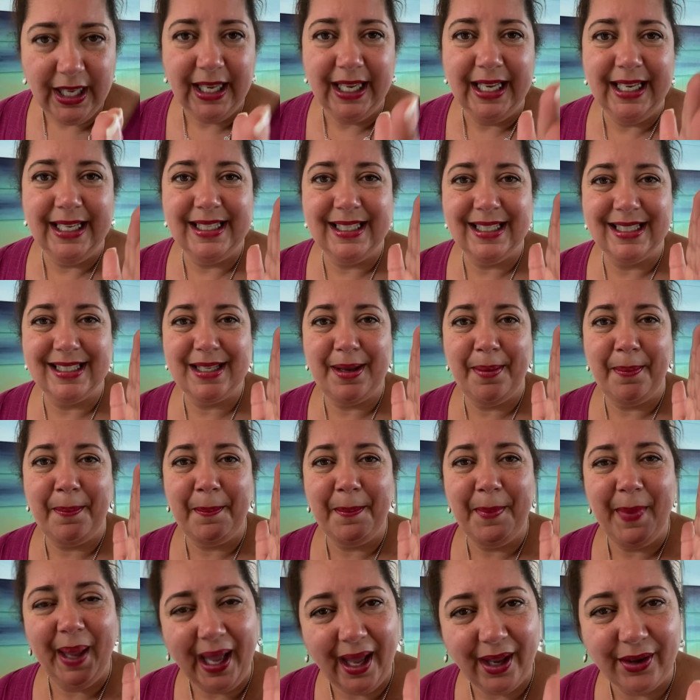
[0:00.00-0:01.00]
It doesn't
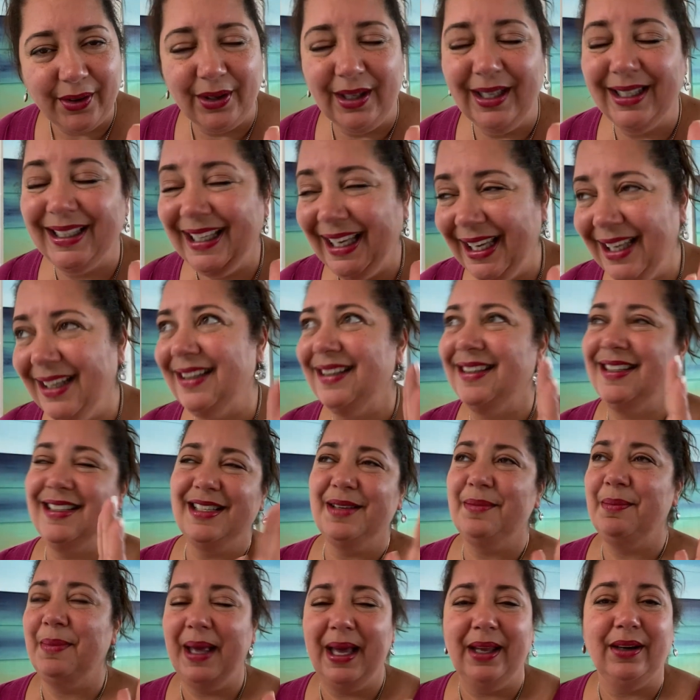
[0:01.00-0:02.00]
matter. Again, it
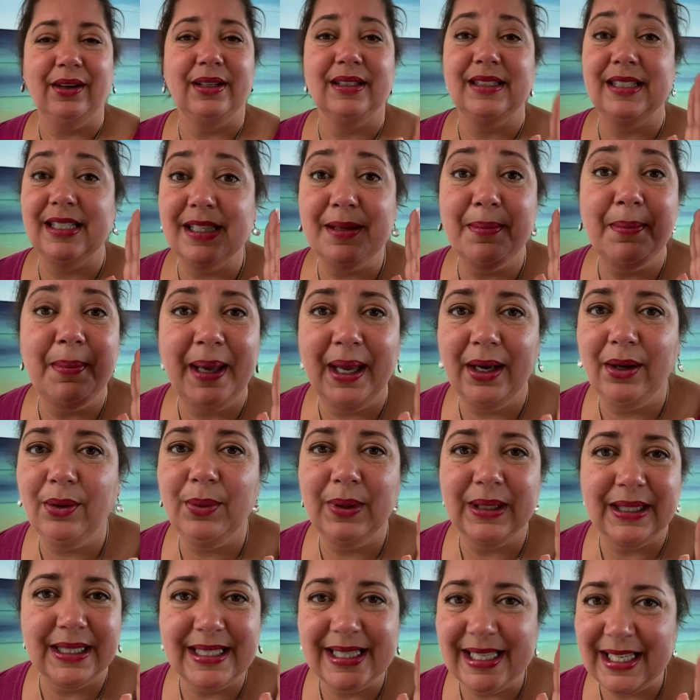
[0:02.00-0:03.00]
doesn't matter. It doesn't matter
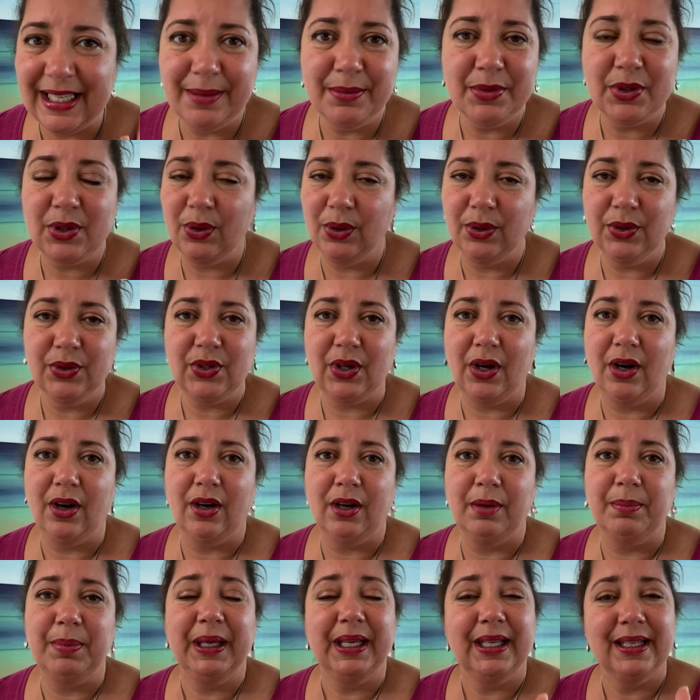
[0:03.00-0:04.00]
what the team's goals
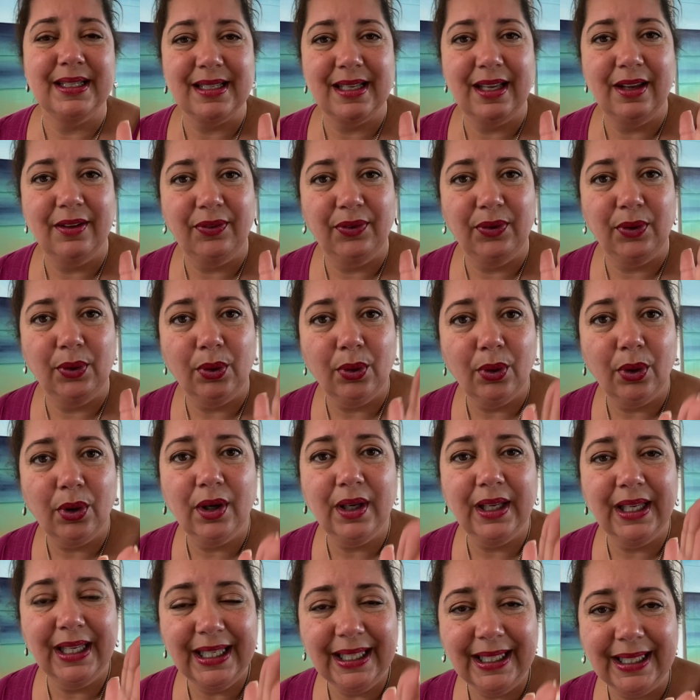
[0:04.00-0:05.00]
are because if you're
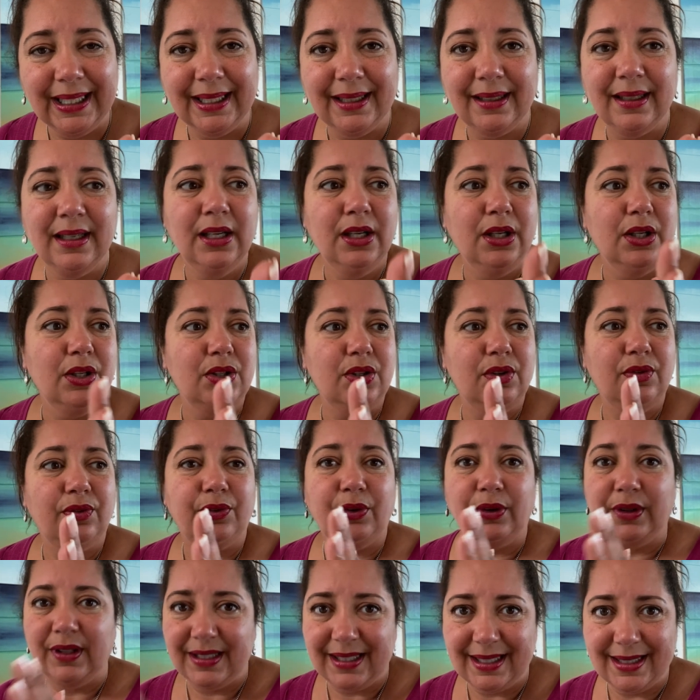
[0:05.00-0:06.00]
in it
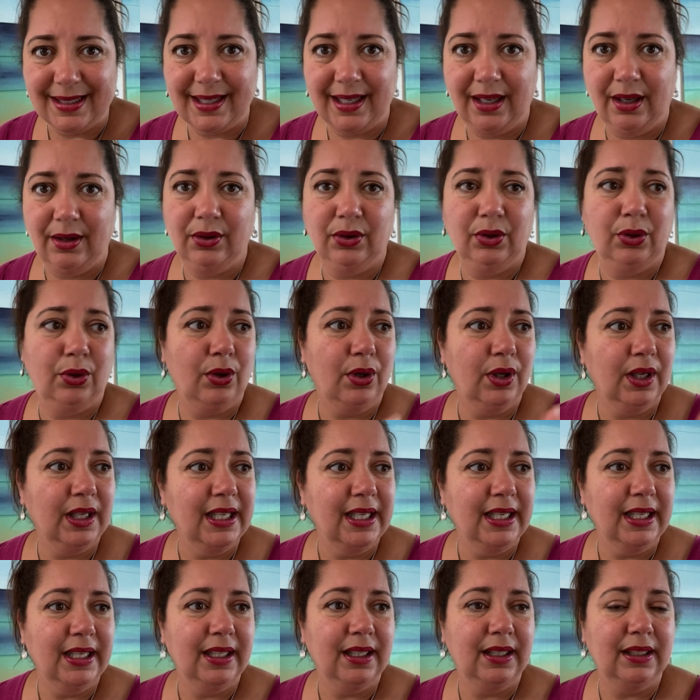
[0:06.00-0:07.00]
for the discount, you're
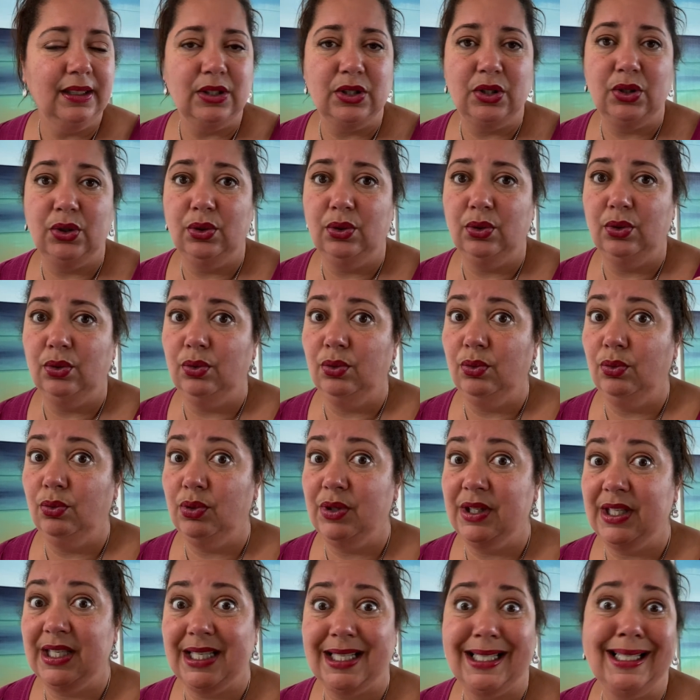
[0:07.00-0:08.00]
in it to
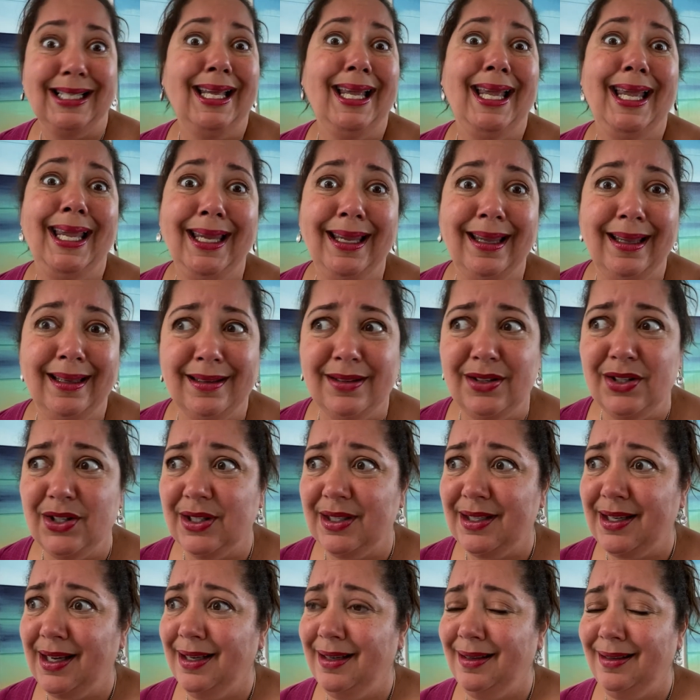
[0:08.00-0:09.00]
slay and
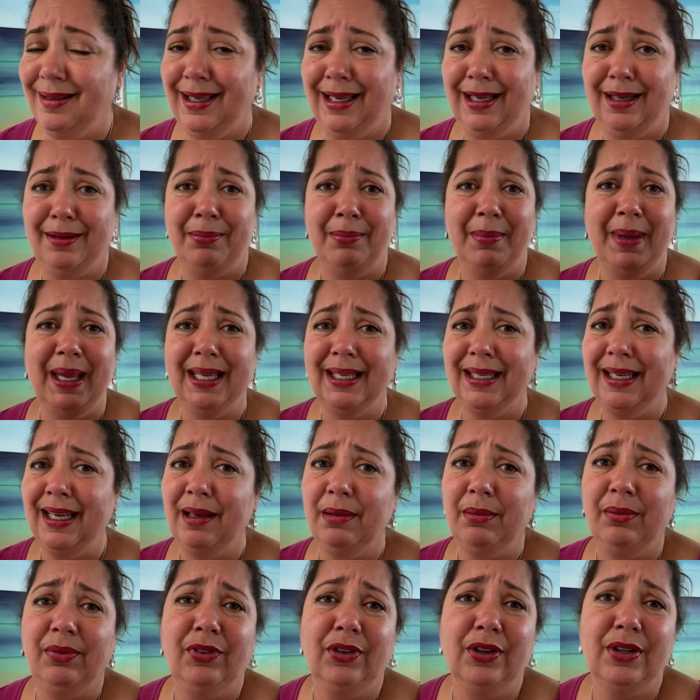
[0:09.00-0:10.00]
just kind of like make a
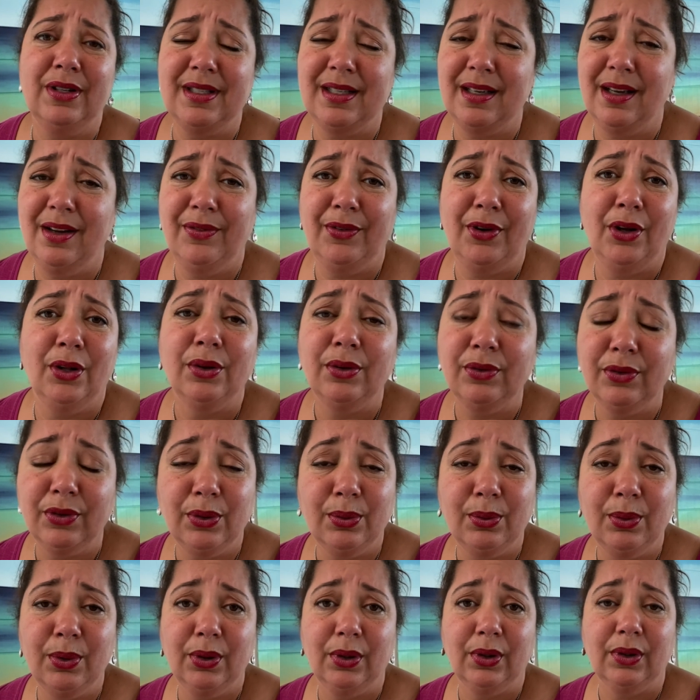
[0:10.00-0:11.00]
name for yourself all over the
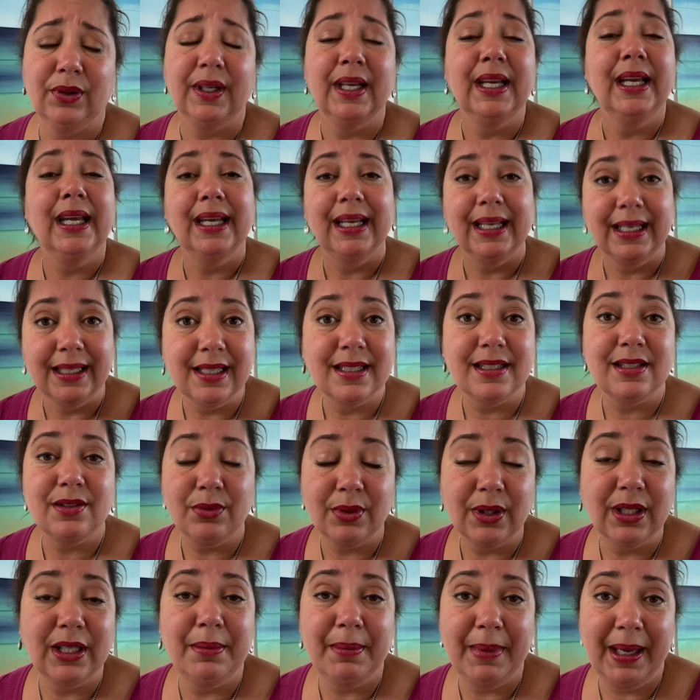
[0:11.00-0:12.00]
world, it doesn't
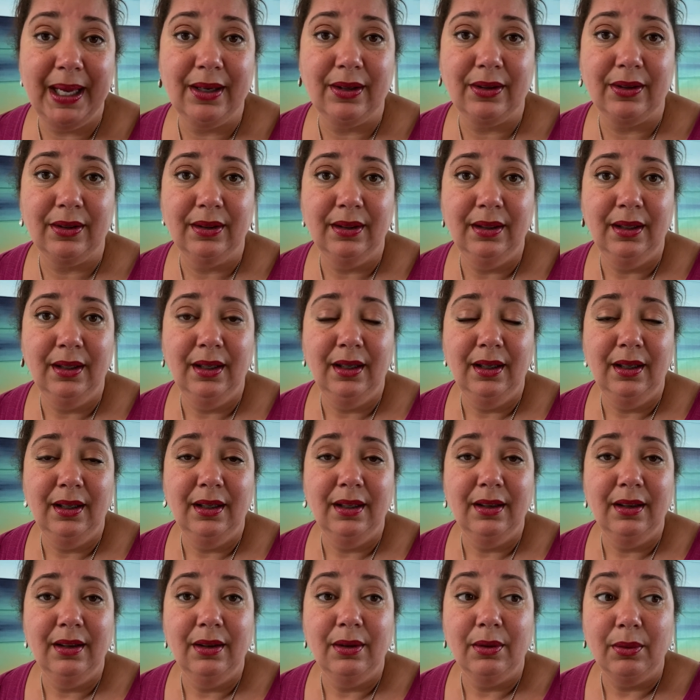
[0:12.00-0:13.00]
really matter
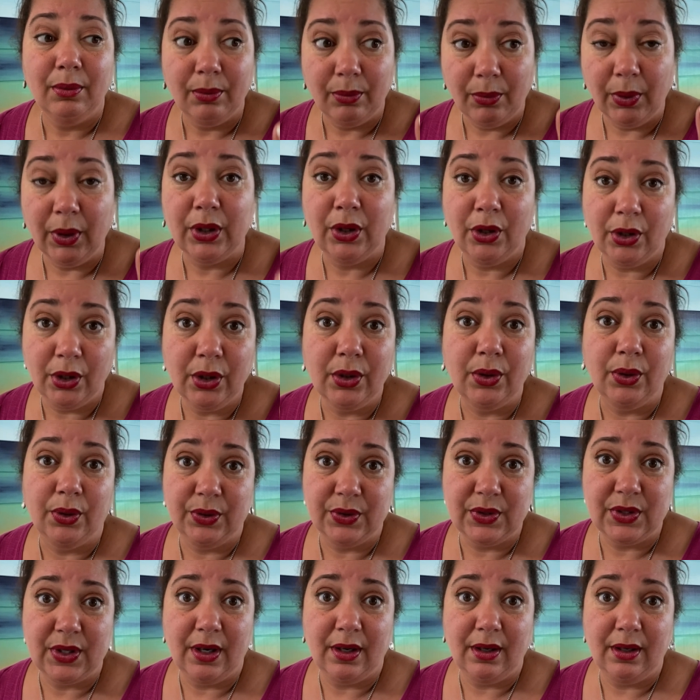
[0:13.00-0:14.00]
what her
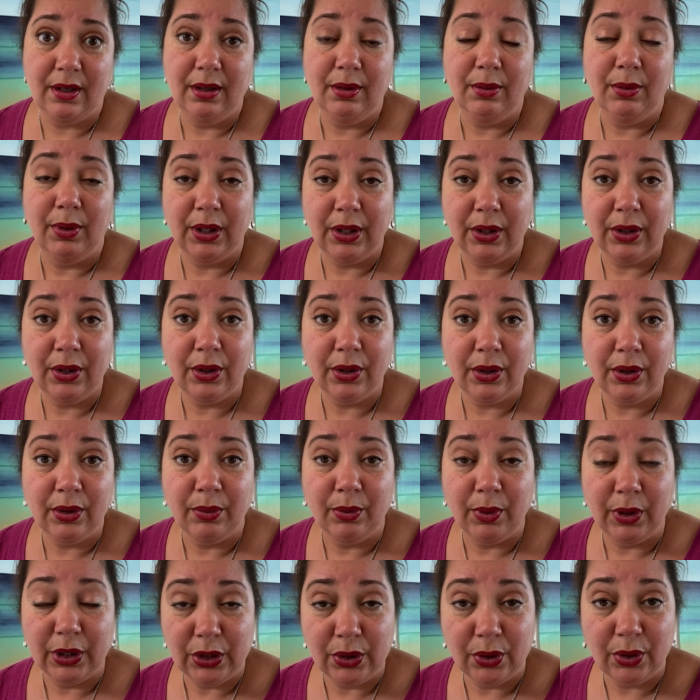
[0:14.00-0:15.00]
goals are. What her
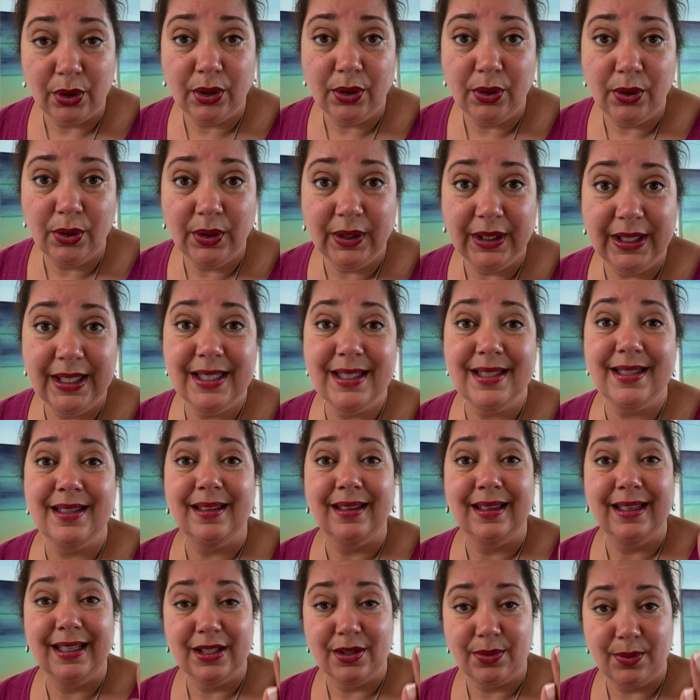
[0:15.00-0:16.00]
what your goal is
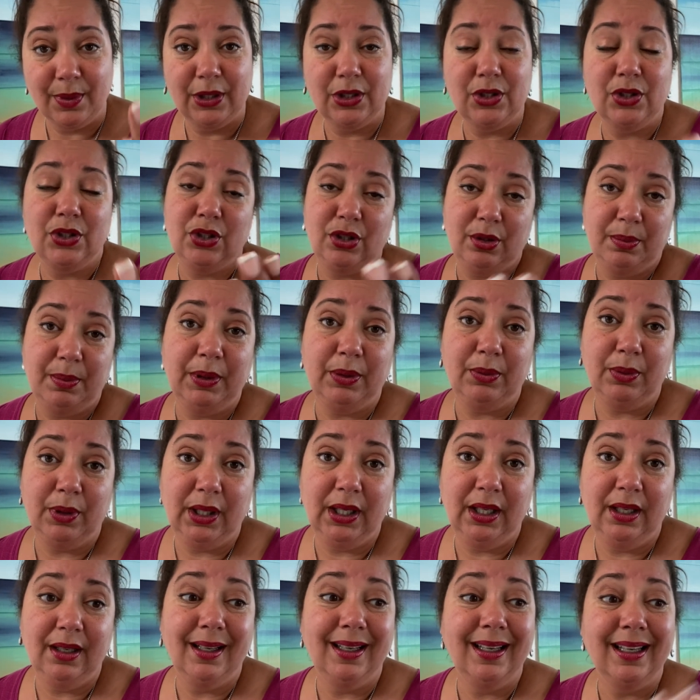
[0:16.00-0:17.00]
is what you should be
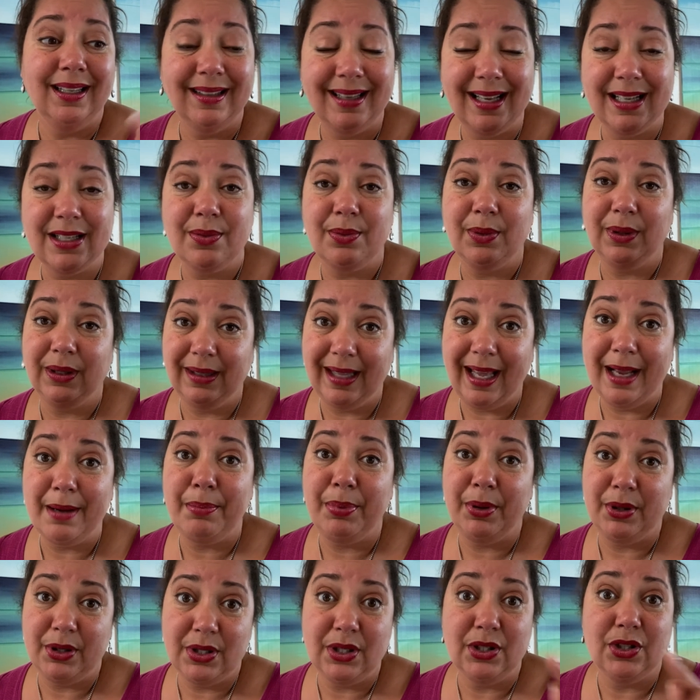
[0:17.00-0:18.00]
working on and that's what that
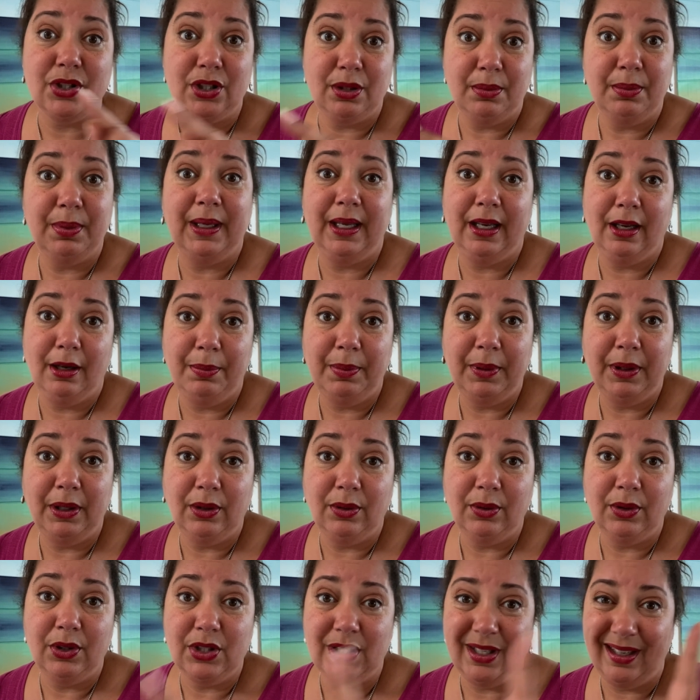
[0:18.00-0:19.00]
person should be helping
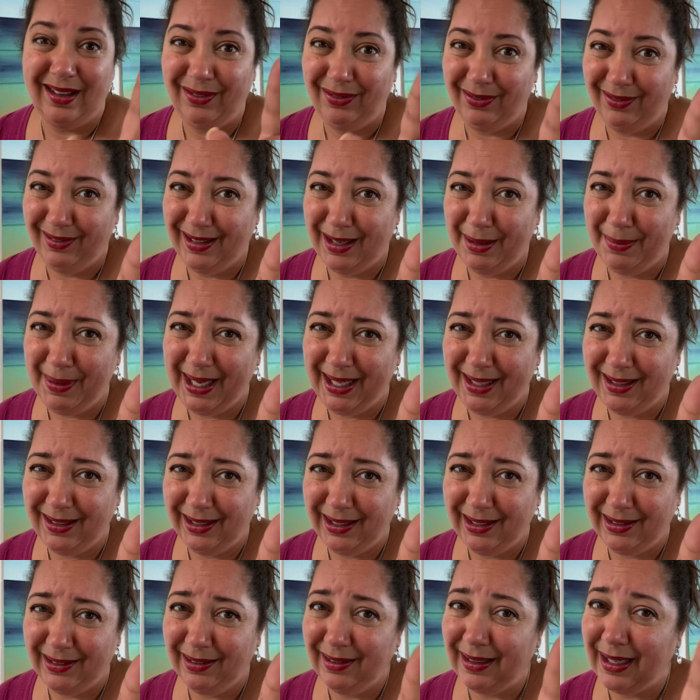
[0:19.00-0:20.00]
you achieve. Am I
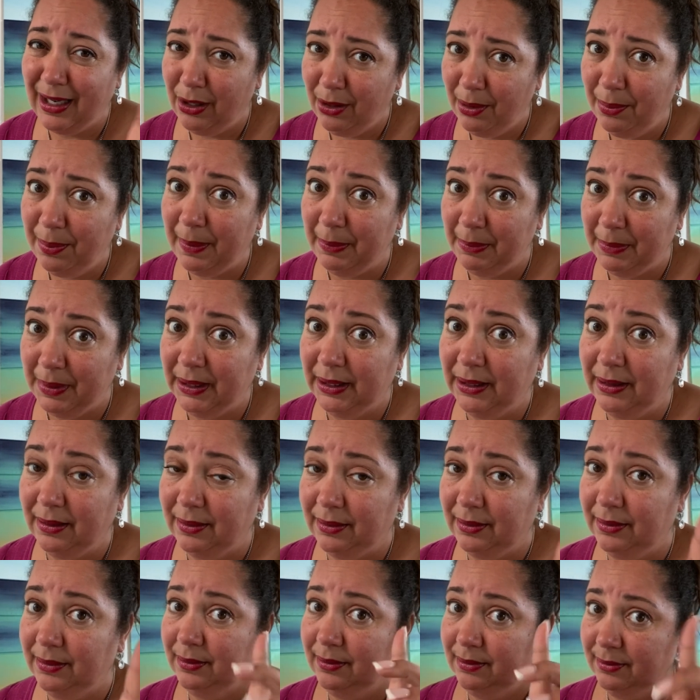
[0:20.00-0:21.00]
clear? I hope I'm
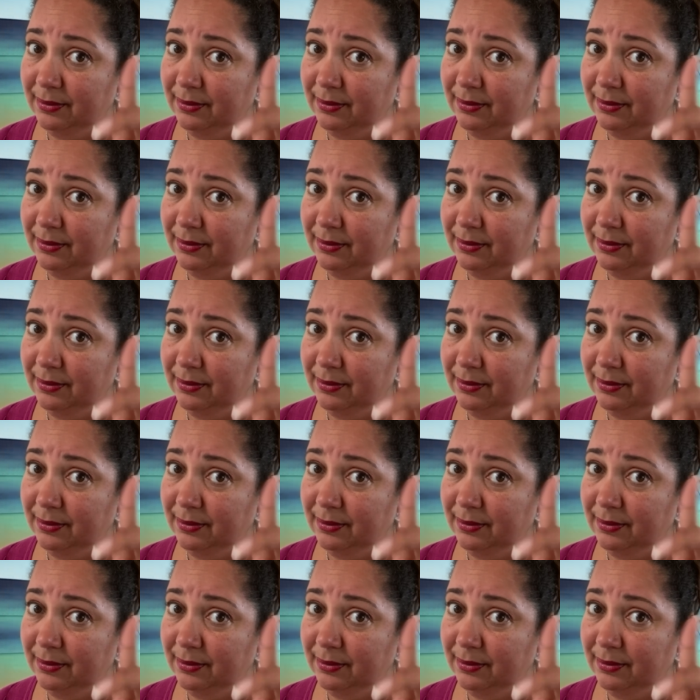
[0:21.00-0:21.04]
clear.